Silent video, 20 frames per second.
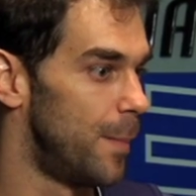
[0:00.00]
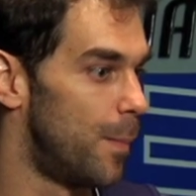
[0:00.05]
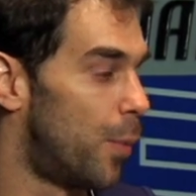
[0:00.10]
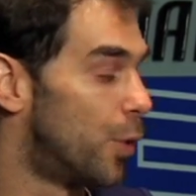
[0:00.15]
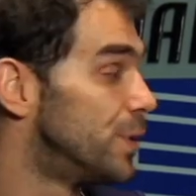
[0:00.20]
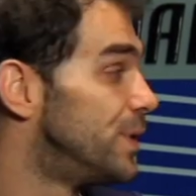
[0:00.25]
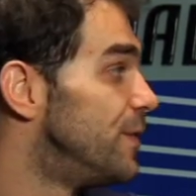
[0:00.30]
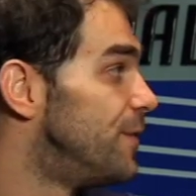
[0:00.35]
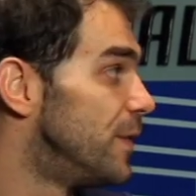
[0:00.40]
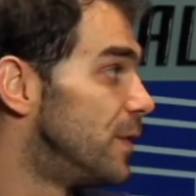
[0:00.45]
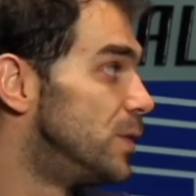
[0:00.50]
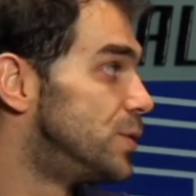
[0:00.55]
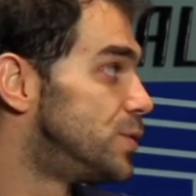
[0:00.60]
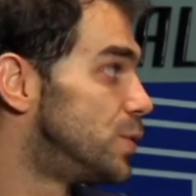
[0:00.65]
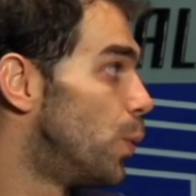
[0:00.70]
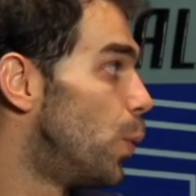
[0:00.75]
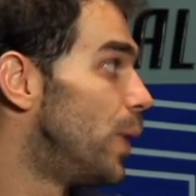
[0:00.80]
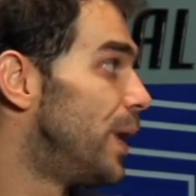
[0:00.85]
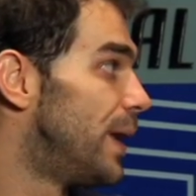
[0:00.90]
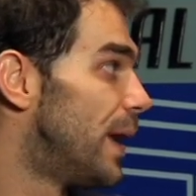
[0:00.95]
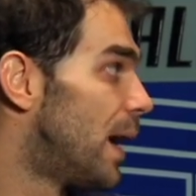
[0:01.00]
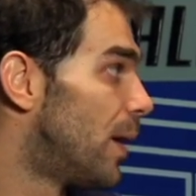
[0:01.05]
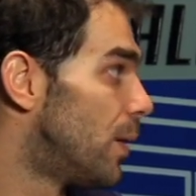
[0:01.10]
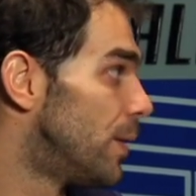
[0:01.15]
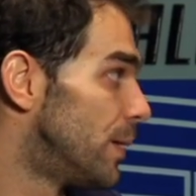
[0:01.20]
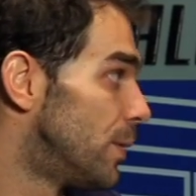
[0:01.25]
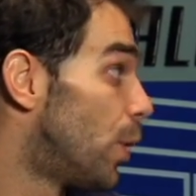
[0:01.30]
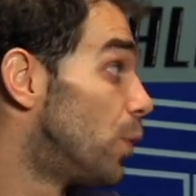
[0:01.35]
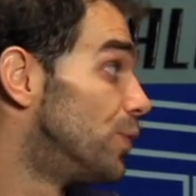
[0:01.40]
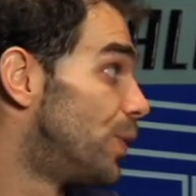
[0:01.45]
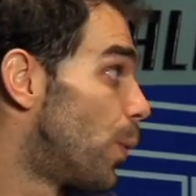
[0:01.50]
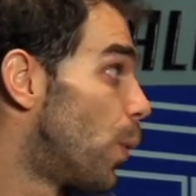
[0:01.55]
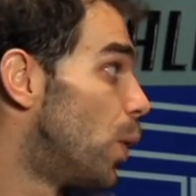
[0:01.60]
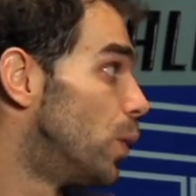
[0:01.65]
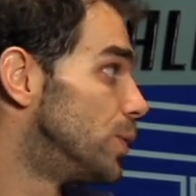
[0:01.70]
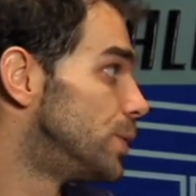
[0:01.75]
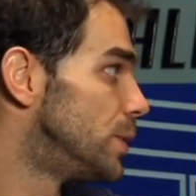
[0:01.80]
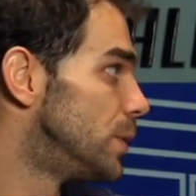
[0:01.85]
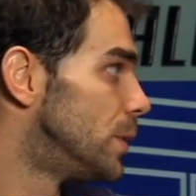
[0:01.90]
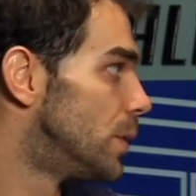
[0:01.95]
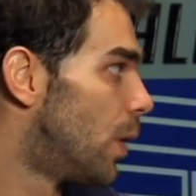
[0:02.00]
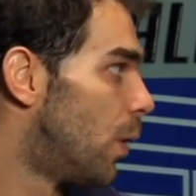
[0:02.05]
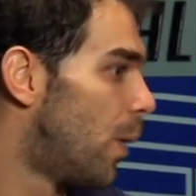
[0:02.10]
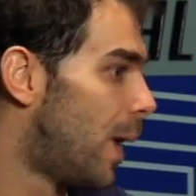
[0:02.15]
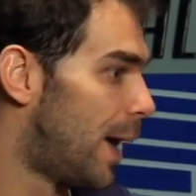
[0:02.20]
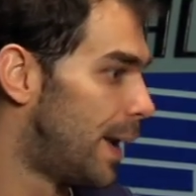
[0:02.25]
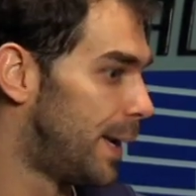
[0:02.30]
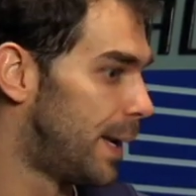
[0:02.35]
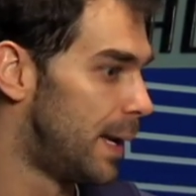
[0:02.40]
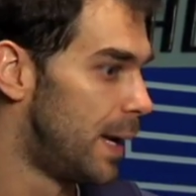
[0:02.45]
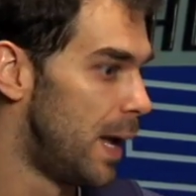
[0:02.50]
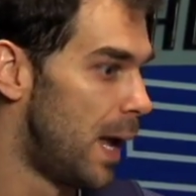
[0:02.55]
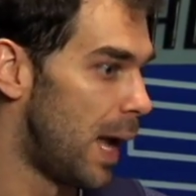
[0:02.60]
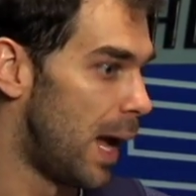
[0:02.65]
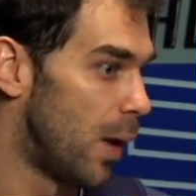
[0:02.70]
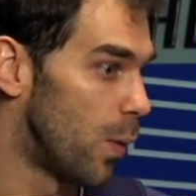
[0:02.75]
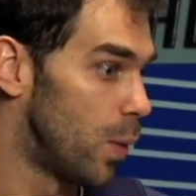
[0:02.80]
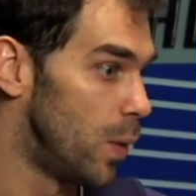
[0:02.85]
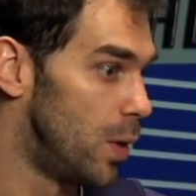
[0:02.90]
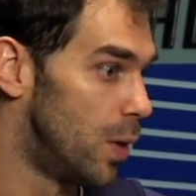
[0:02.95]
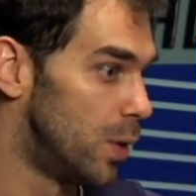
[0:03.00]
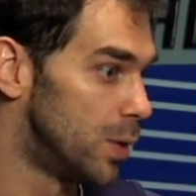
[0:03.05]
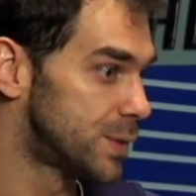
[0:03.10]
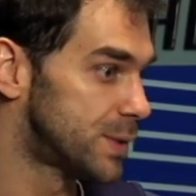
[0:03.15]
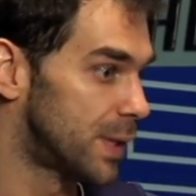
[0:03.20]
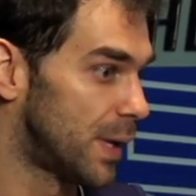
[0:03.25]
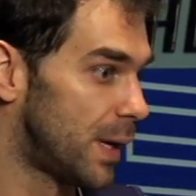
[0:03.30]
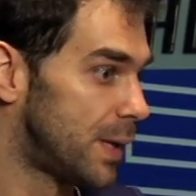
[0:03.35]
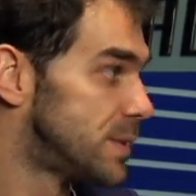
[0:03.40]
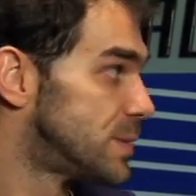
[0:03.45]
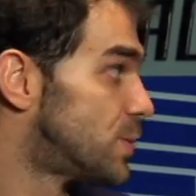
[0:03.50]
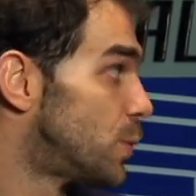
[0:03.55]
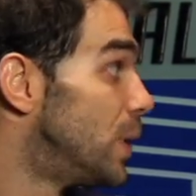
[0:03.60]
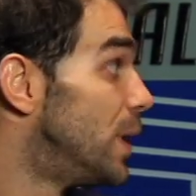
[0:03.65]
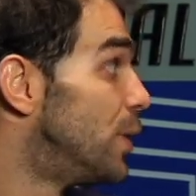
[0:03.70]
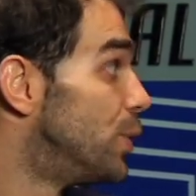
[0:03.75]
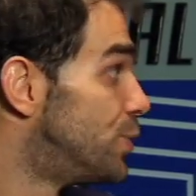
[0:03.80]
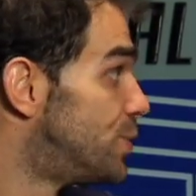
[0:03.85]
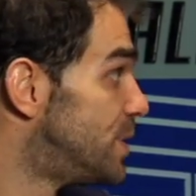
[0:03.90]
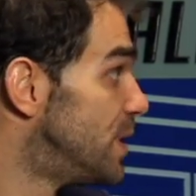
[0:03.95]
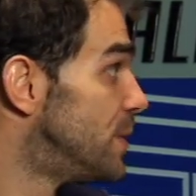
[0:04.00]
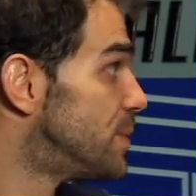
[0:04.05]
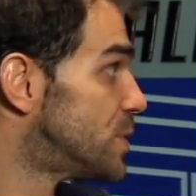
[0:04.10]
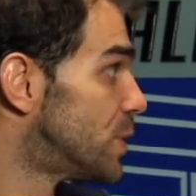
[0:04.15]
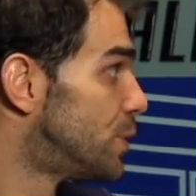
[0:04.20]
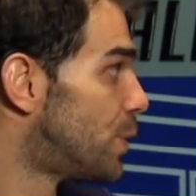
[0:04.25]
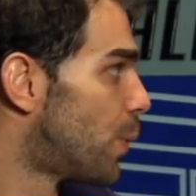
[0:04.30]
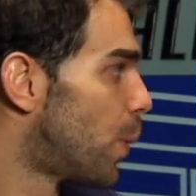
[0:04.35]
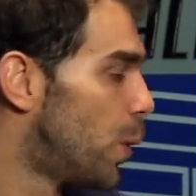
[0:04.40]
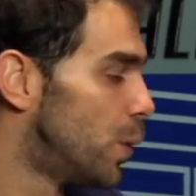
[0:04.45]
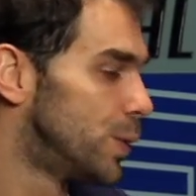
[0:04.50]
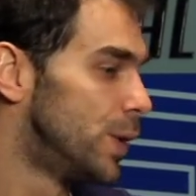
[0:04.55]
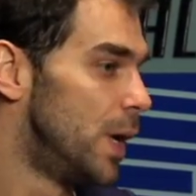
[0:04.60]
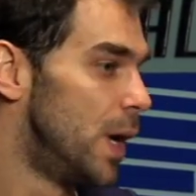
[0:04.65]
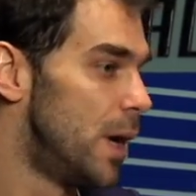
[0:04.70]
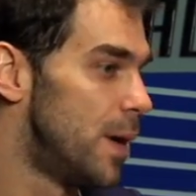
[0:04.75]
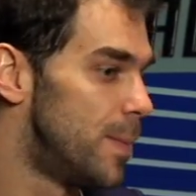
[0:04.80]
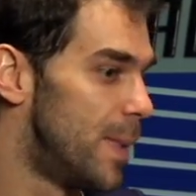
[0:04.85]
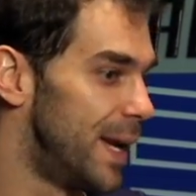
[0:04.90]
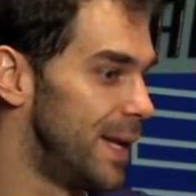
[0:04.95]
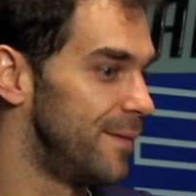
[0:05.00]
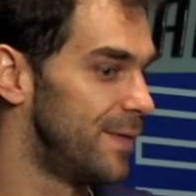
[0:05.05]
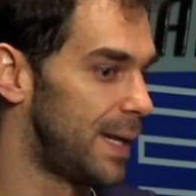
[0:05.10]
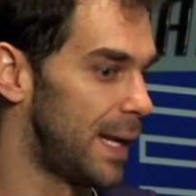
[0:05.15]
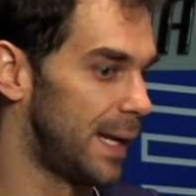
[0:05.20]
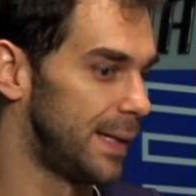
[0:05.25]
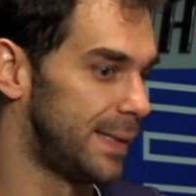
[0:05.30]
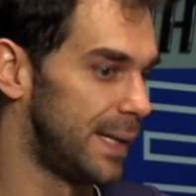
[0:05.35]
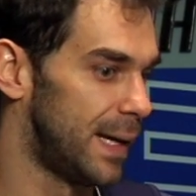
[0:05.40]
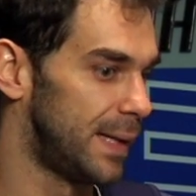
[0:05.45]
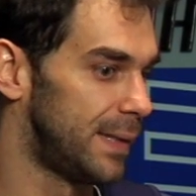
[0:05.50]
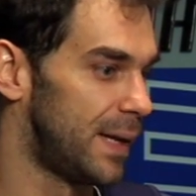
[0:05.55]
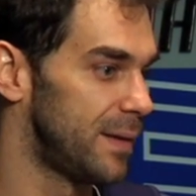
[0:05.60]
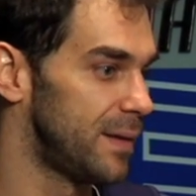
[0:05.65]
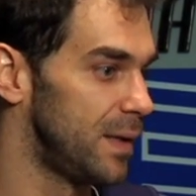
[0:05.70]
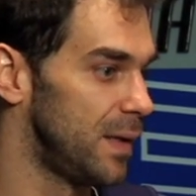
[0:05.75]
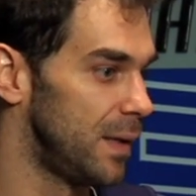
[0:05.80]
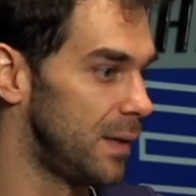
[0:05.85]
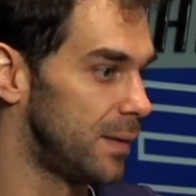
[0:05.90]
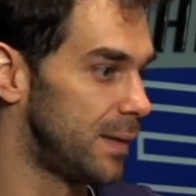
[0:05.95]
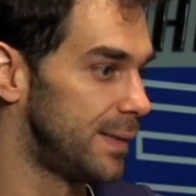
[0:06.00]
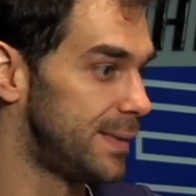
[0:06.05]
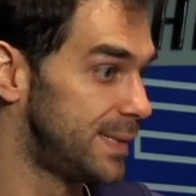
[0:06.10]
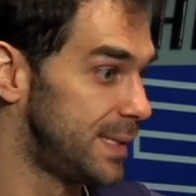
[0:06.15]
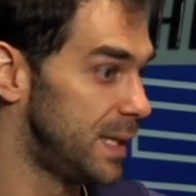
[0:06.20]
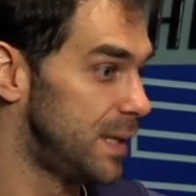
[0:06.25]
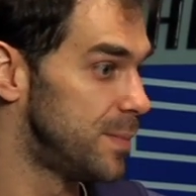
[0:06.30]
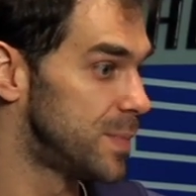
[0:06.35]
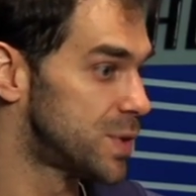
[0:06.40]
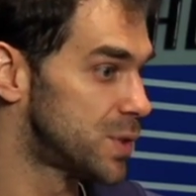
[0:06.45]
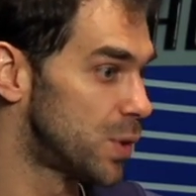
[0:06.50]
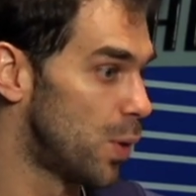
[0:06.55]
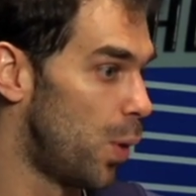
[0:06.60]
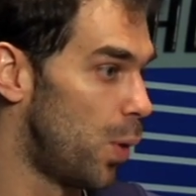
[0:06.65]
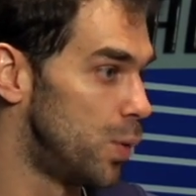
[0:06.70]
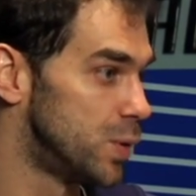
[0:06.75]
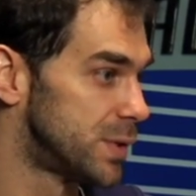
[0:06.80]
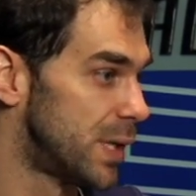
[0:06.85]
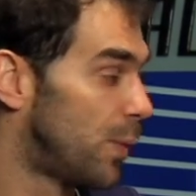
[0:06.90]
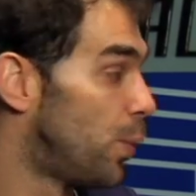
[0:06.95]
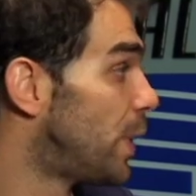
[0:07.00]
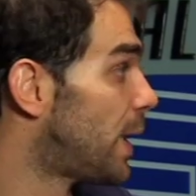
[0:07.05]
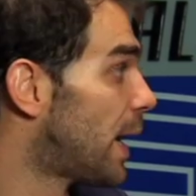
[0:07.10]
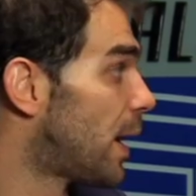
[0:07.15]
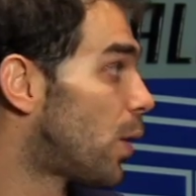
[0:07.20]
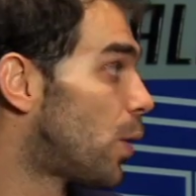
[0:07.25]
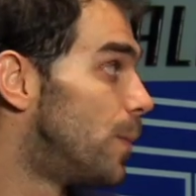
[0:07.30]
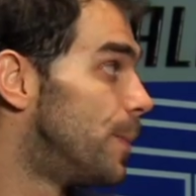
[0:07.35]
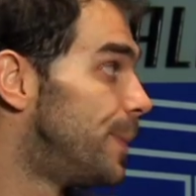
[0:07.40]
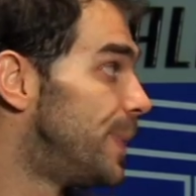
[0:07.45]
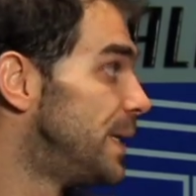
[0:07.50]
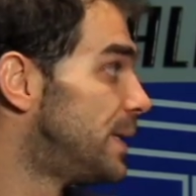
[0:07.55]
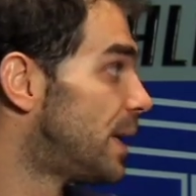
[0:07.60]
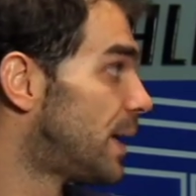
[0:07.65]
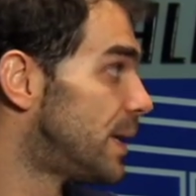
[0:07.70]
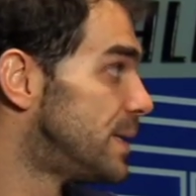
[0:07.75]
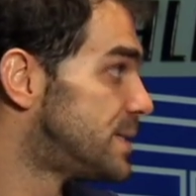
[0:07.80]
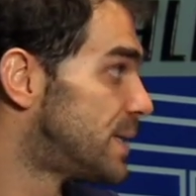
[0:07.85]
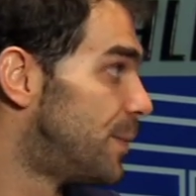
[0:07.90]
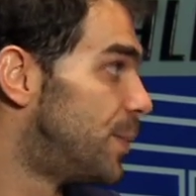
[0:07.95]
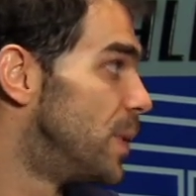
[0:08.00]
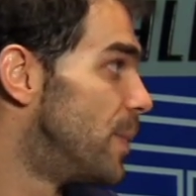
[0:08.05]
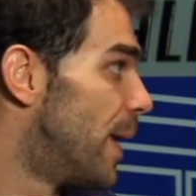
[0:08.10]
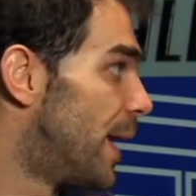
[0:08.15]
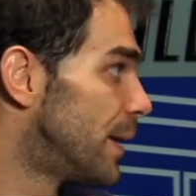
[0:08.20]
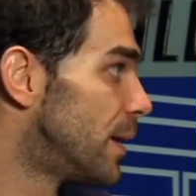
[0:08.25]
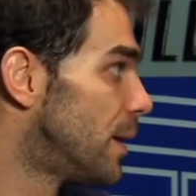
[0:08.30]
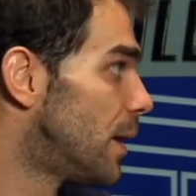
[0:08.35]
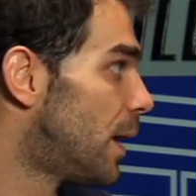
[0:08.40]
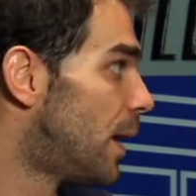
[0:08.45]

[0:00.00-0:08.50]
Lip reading: more difficult to win on the road, and we lost against really good teams on the road. But even like that, I think the team shows like we can compete against everybody.